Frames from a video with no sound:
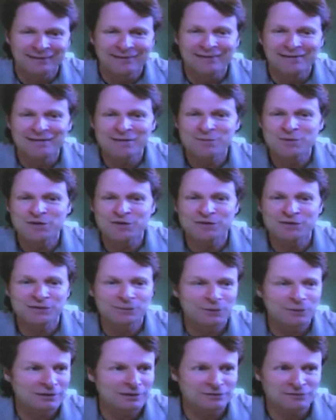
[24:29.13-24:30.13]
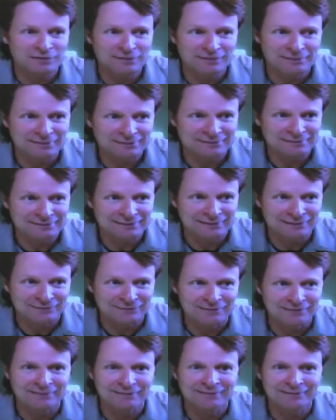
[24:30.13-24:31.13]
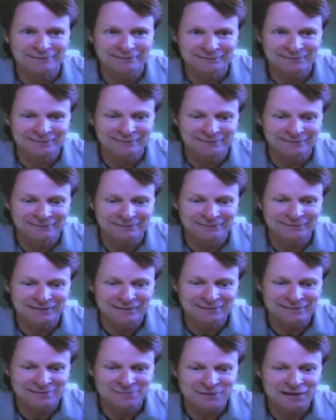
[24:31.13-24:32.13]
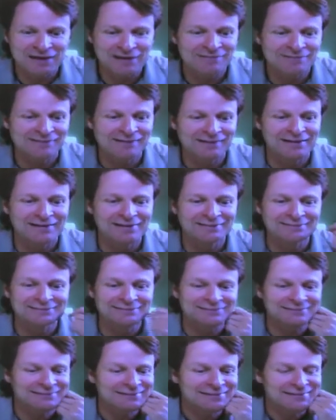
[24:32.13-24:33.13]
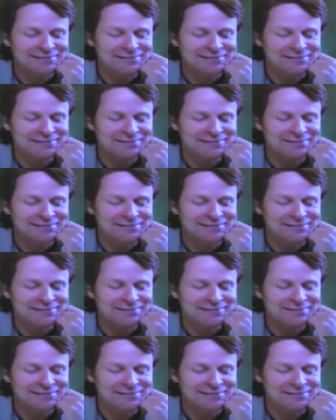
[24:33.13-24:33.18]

I'm wondering what is in this stuff that it could do that to battery acid.